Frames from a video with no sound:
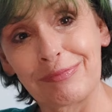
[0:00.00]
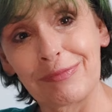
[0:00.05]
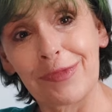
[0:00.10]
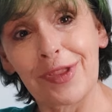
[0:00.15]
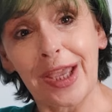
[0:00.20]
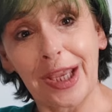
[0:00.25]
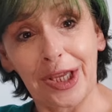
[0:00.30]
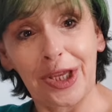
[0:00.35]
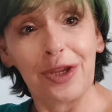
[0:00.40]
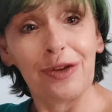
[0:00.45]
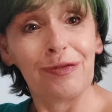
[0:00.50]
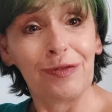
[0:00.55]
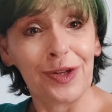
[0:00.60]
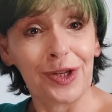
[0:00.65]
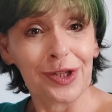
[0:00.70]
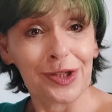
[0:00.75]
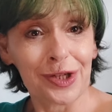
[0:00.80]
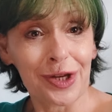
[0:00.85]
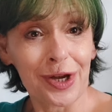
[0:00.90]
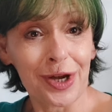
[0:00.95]
Thank you for
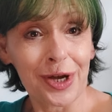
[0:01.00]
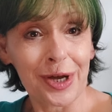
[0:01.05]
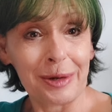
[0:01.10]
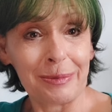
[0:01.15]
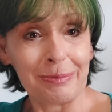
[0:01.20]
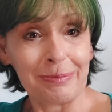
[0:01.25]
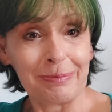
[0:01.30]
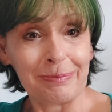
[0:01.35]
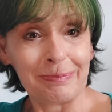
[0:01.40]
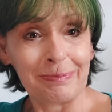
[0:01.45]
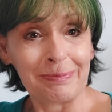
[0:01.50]
your time.